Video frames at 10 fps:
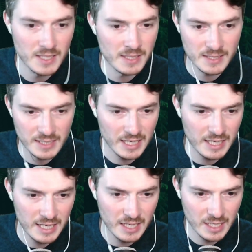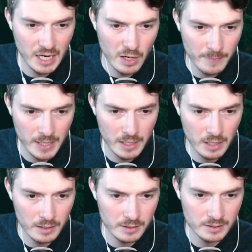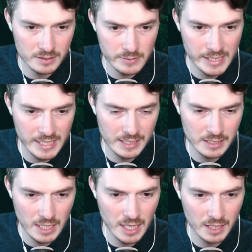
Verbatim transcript: can I count you, come Sita?